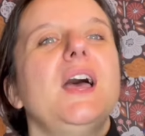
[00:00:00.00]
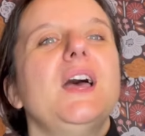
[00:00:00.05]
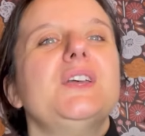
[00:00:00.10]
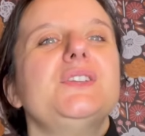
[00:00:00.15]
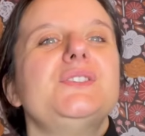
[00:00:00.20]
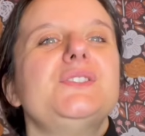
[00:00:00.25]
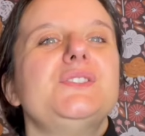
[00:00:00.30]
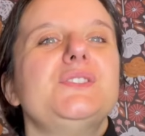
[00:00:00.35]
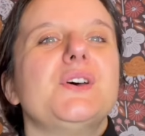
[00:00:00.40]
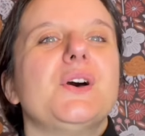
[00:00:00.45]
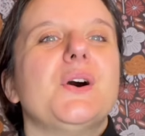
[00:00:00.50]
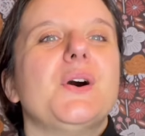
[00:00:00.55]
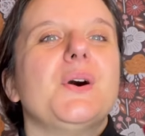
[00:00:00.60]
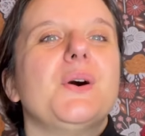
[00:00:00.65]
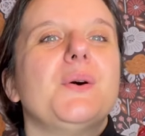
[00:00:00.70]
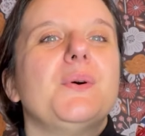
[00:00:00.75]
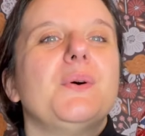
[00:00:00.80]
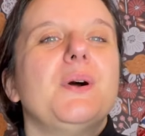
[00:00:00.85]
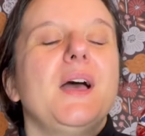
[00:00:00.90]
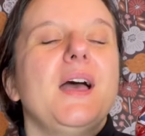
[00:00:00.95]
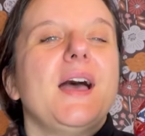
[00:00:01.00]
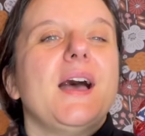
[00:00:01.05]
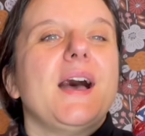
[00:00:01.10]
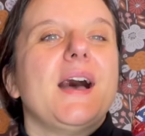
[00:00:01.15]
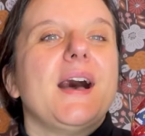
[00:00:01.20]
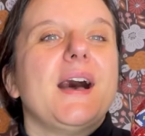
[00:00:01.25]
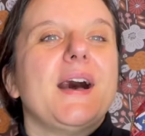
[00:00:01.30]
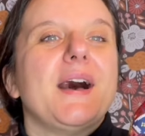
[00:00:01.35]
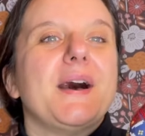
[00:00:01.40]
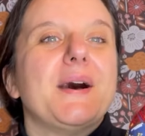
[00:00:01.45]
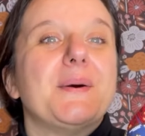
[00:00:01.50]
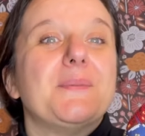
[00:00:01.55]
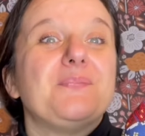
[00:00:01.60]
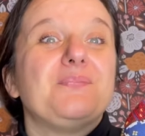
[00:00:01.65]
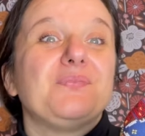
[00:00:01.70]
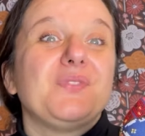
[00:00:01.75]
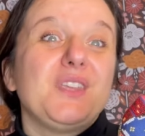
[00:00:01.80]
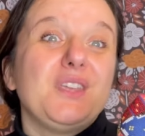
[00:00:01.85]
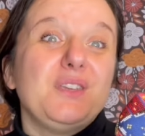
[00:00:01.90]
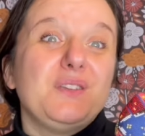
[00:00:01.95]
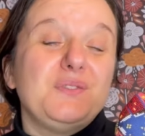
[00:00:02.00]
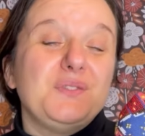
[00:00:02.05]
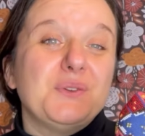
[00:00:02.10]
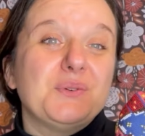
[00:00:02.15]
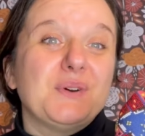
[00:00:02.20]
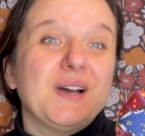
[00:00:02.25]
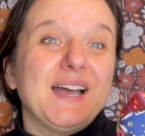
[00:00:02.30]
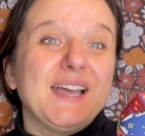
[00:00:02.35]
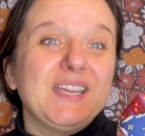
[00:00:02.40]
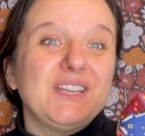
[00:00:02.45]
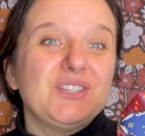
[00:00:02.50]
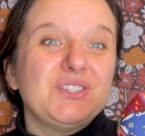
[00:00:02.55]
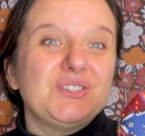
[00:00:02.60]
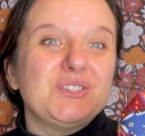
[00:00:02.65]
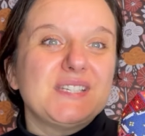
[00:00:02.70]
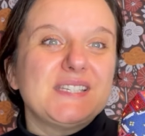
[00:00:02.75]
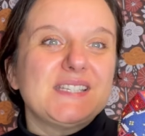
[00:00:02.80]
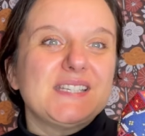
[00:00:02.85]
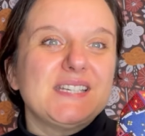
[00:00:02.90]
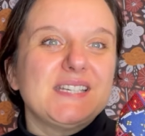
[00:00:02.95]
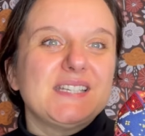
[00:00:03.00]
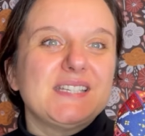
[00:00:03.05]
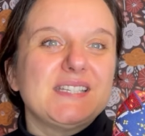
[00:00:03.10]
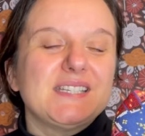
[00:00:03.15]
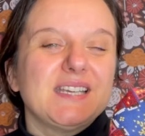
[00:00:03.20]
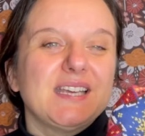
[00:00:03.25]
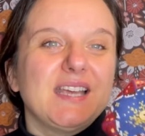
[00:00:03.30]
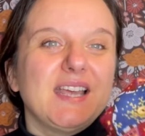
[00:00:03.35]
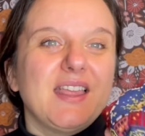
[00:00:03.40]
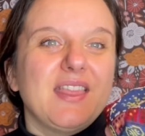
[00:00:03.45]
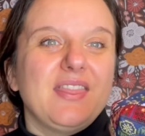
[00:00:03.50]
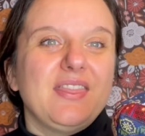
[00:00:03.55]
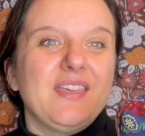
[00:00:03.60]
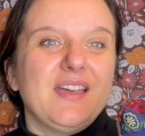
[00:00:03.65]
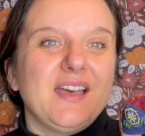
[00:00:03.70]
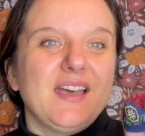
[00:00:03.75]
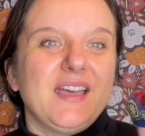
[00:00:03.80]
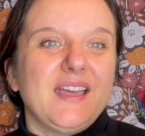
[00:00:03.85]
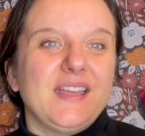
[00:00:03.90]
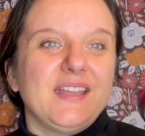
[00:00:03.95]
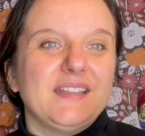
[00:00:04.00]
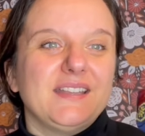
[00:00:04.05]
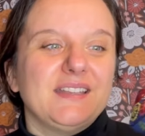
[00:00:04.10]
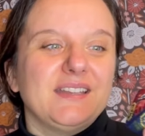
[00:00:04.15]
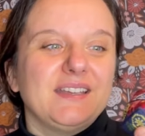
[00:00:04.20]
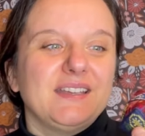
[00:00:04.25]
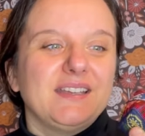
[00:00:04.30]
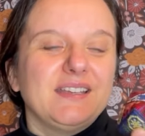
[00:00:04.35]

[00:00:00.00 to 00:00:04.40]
So if you are interested, then